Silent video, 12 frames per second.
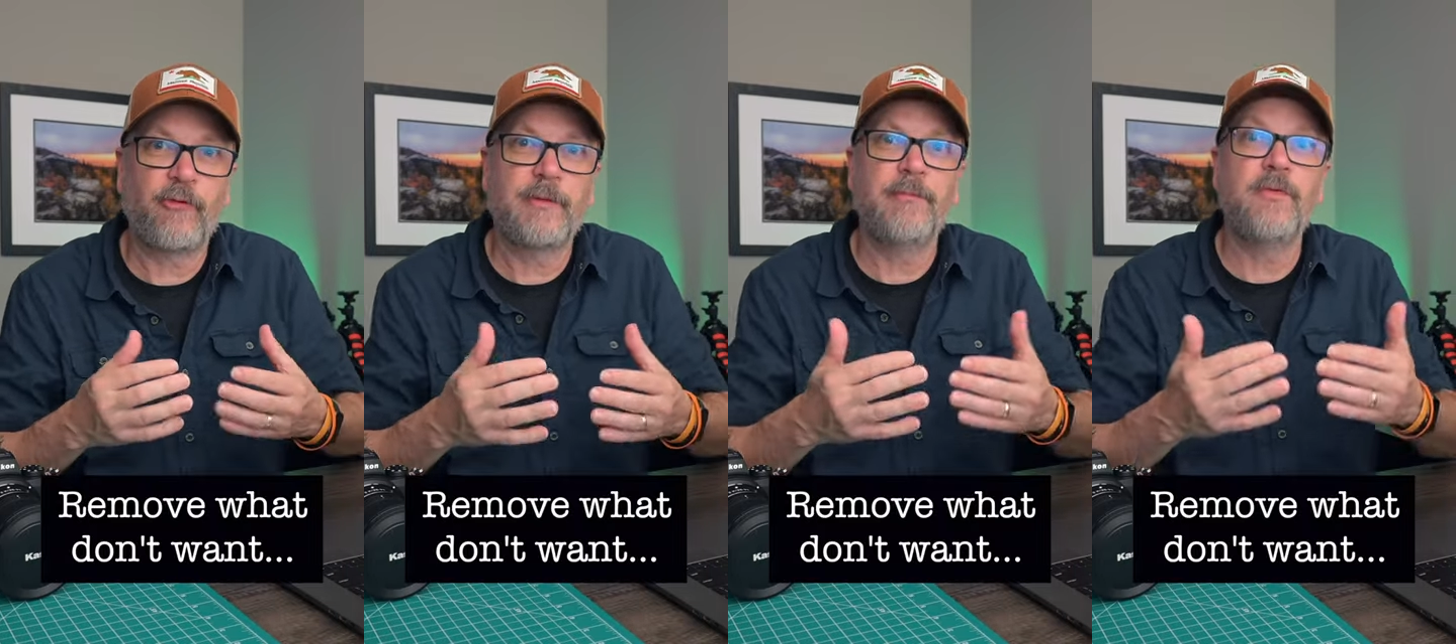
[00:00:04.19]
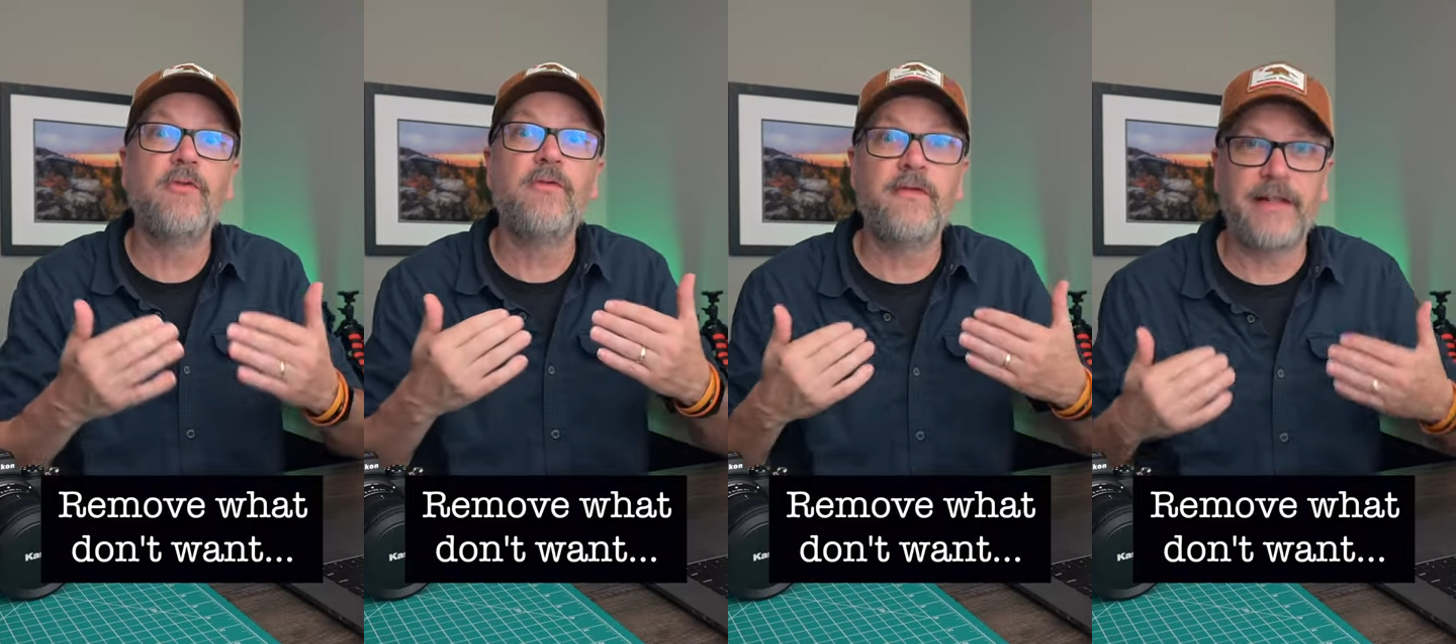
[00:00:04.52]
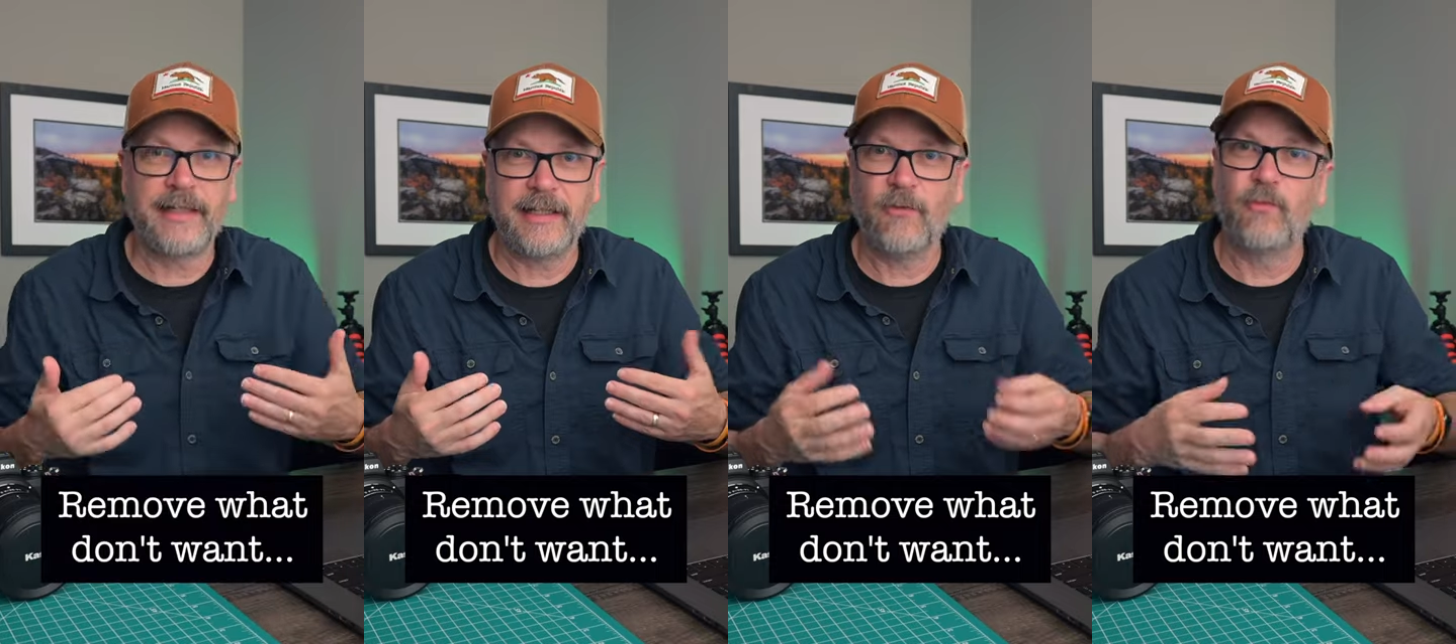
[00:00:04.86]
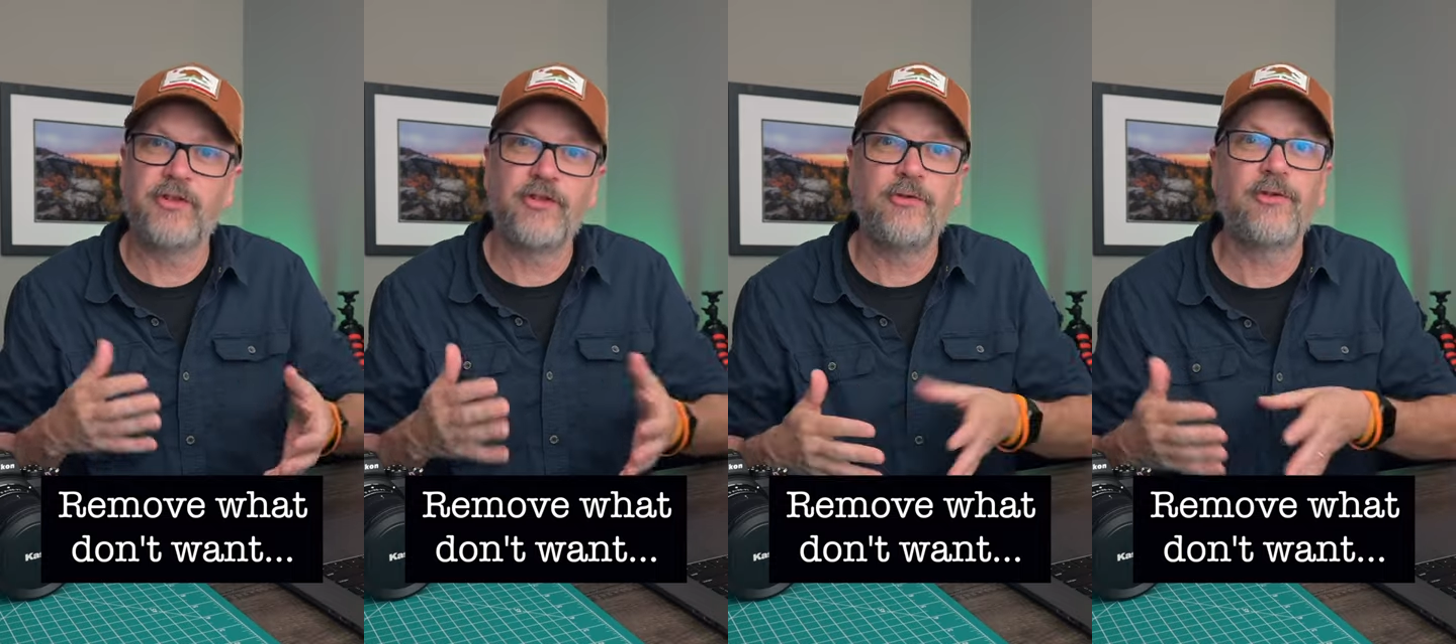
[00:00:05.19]
removing
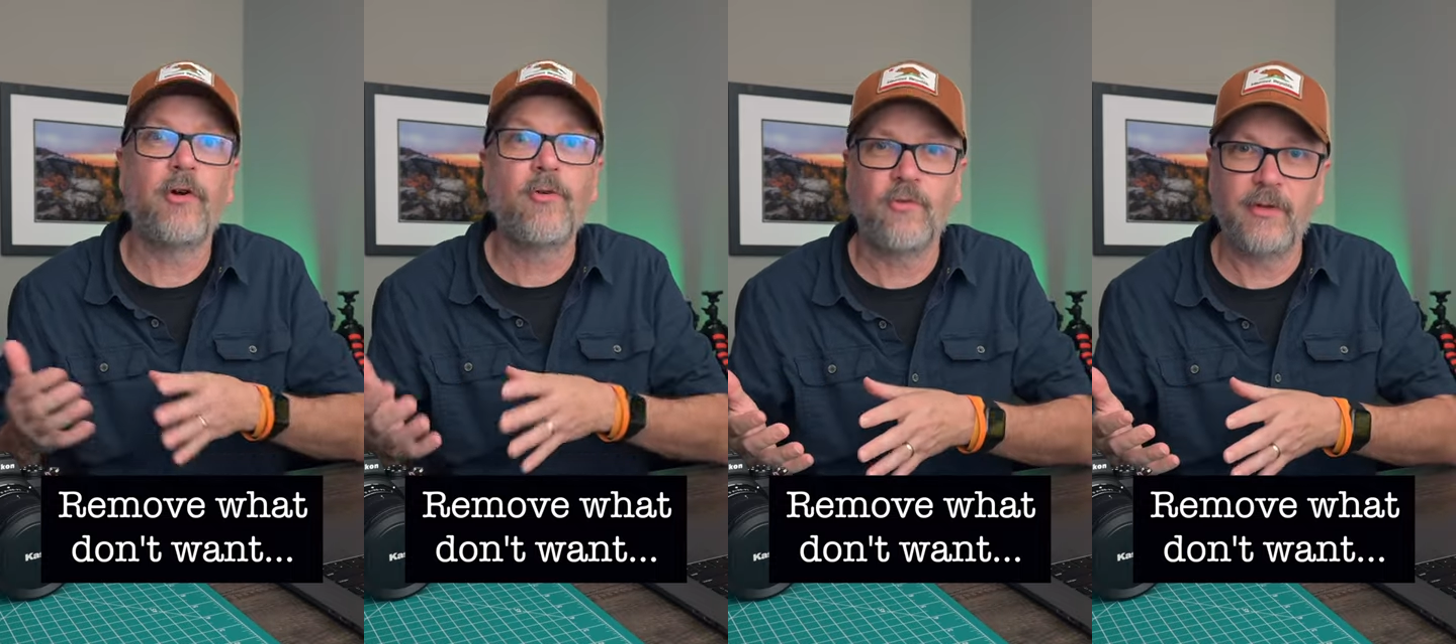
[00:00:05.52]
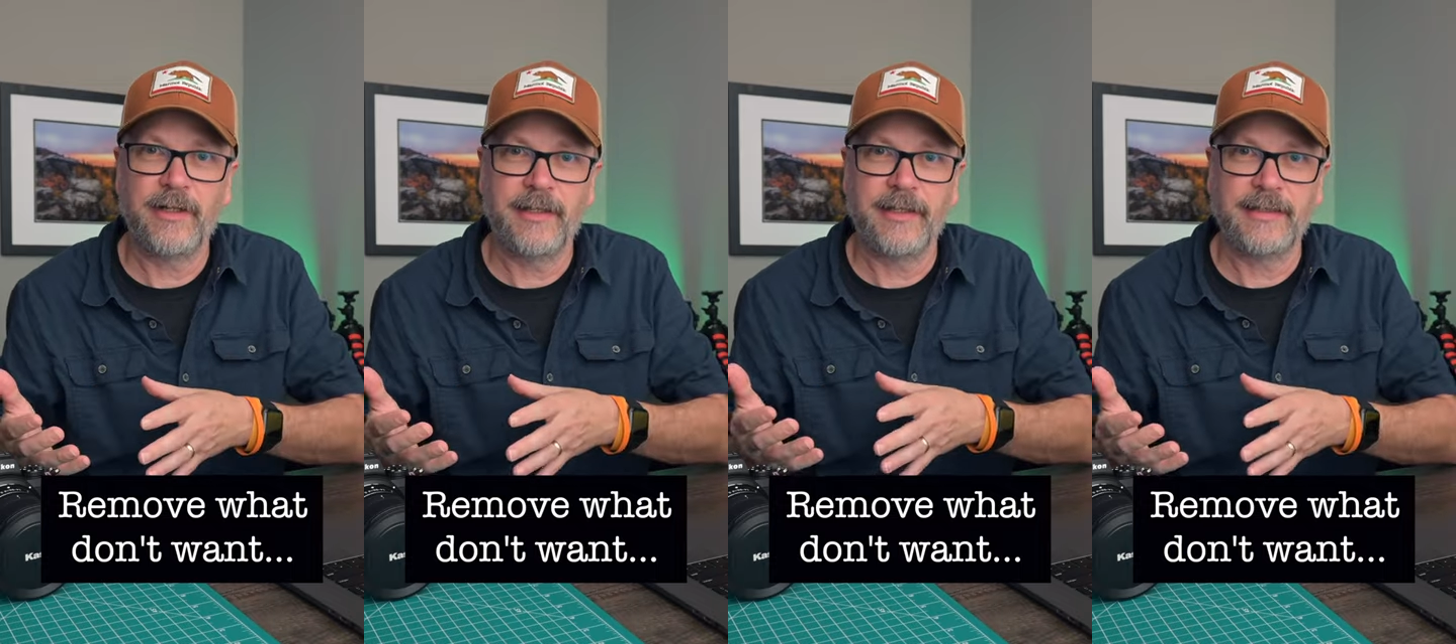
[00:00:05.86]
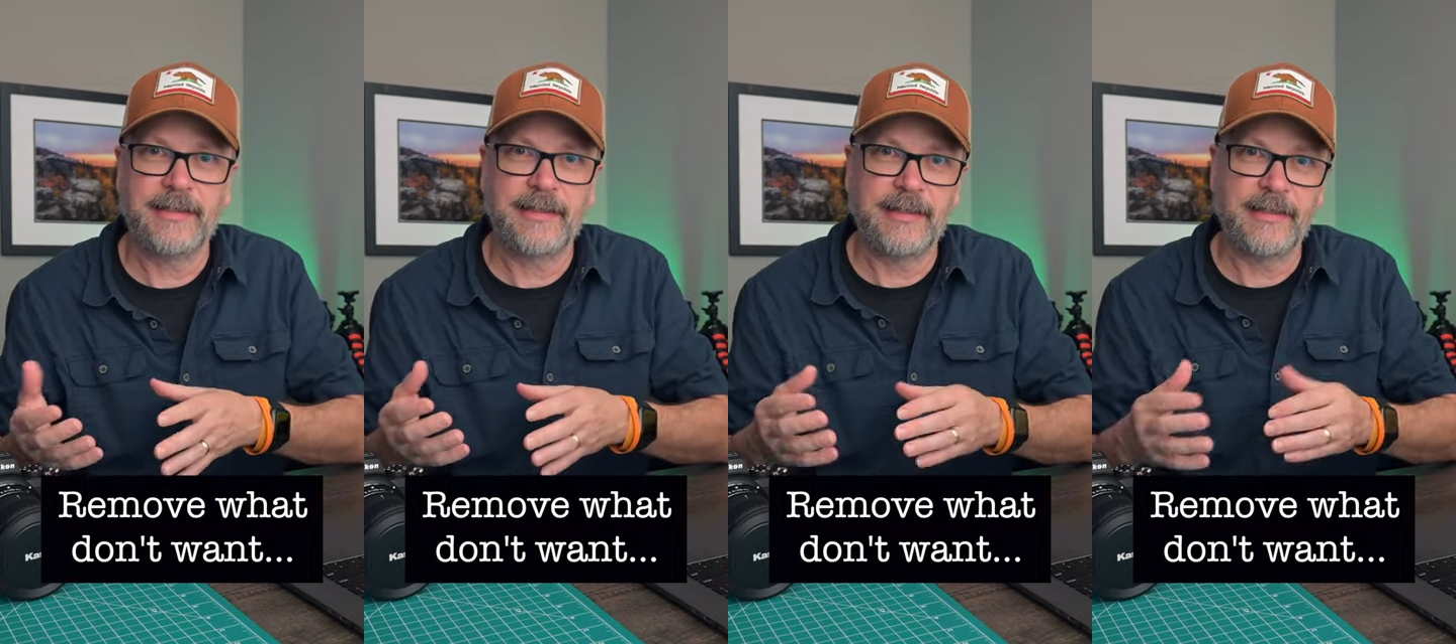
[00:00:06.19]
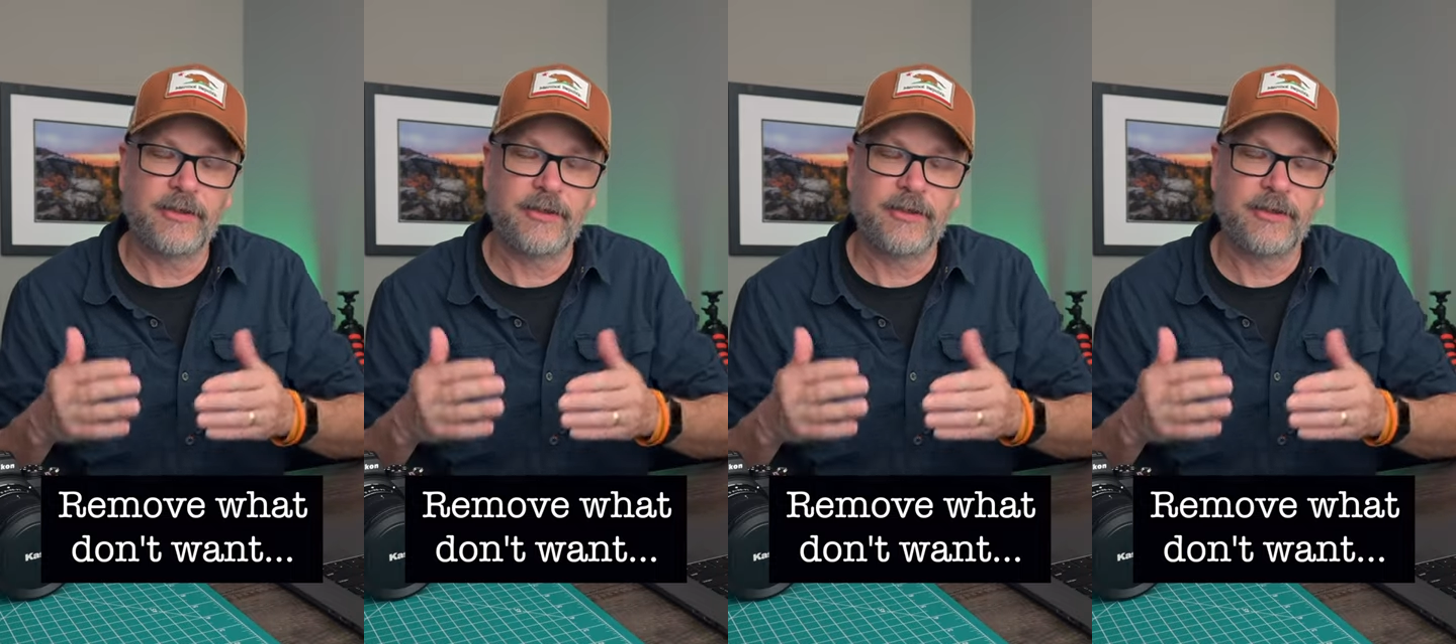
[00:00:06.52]
what you don't want in the scene.